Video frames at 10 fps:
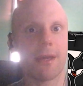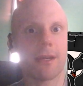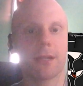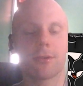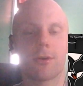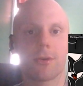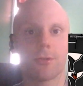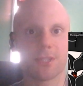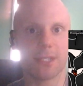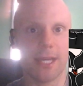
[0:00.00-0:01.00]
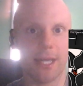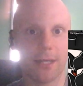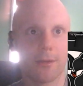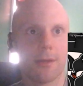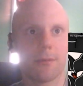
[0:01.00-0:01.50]
Benedict Arnold's leg,
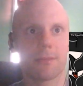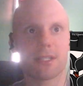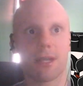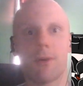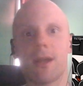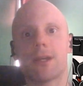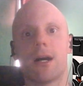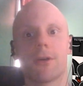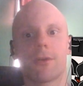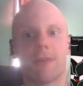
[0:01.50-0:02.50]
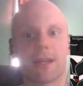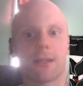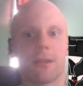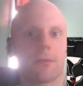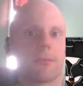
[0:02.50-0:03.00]
because they wanted to honor the fact
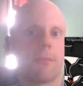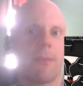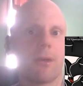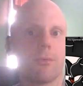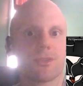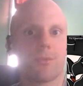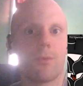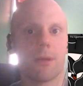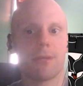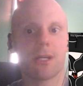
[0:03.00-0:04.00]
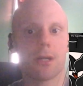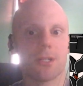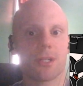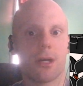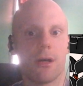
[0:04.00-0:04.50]
that, look, the battle was won
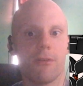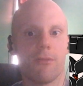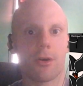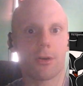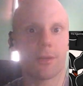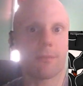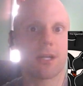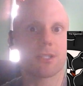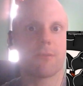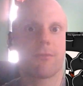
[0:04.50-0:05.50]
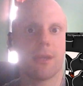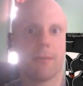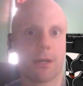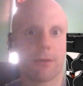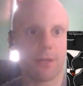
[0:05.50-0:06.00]
because of Arnold and because of the
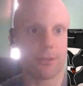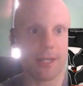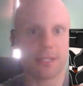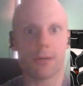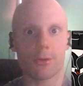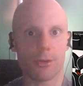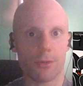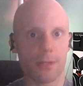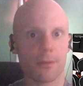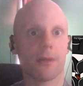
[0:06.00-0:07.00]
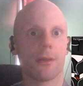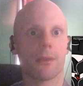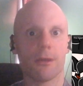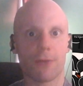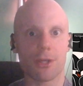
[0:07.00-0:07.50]
American victory at Saratoga.
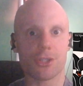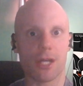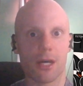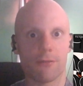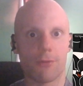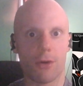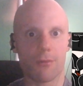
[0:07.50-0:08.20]
The French got involved.